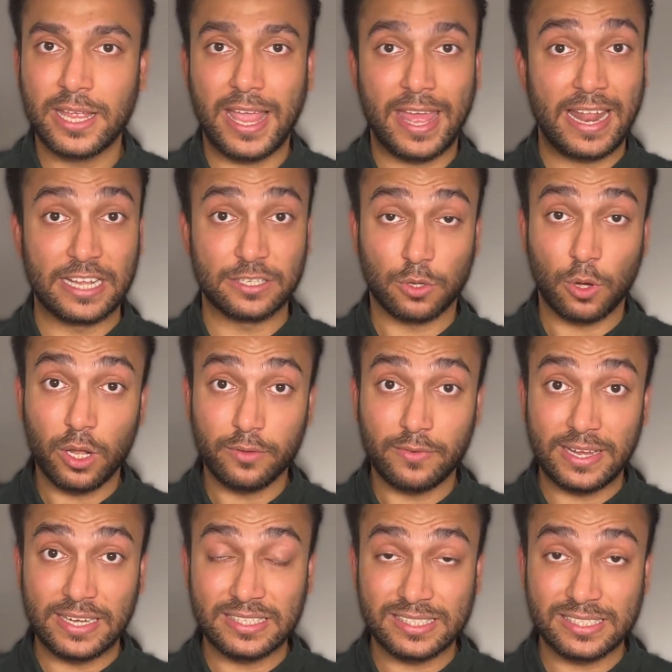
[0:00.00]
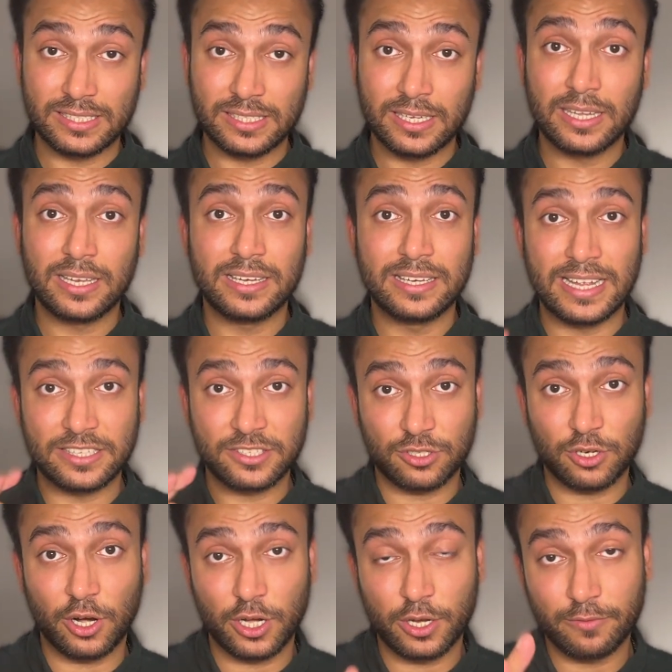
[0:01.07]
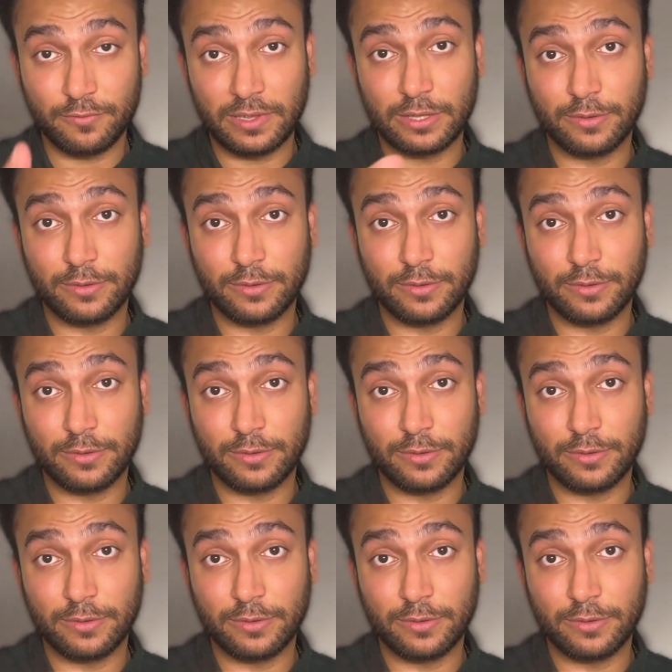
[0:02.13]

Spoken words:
And as always, let's start with the